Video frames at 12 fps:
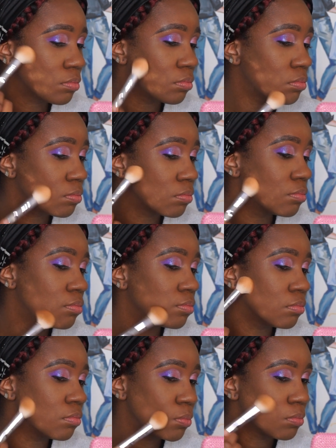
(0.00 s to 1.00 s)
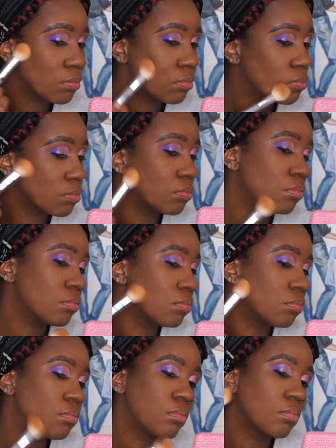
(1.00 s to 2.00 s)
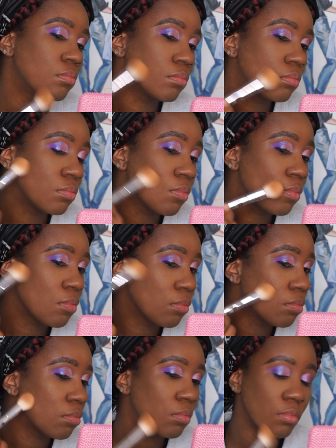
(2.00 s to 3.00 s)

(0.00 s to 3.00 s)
[no speech]